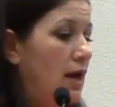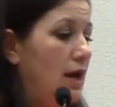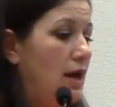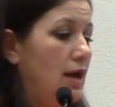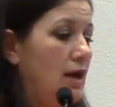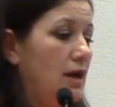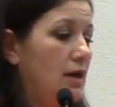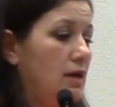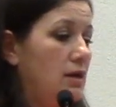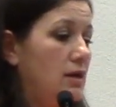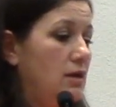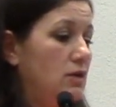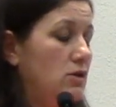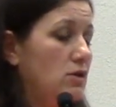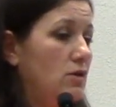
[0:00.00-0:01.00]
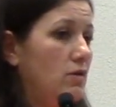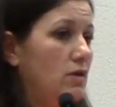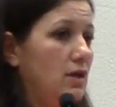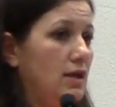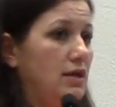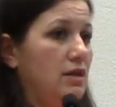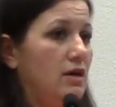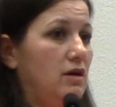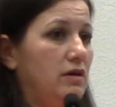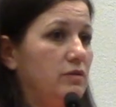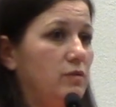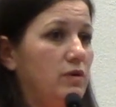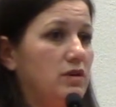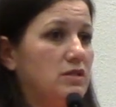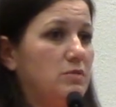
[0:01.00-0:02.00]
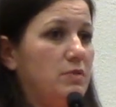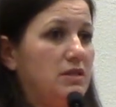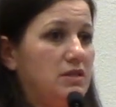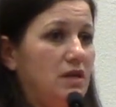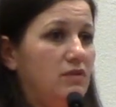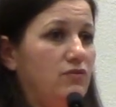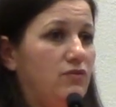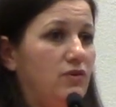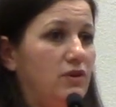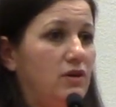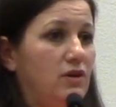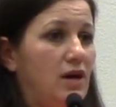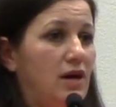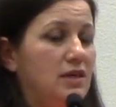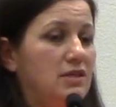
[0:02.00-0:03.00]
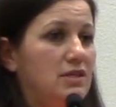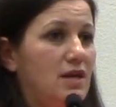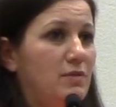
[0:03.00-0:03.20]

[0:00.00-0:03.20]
and you know, a lot of the hard work's been done for you guys.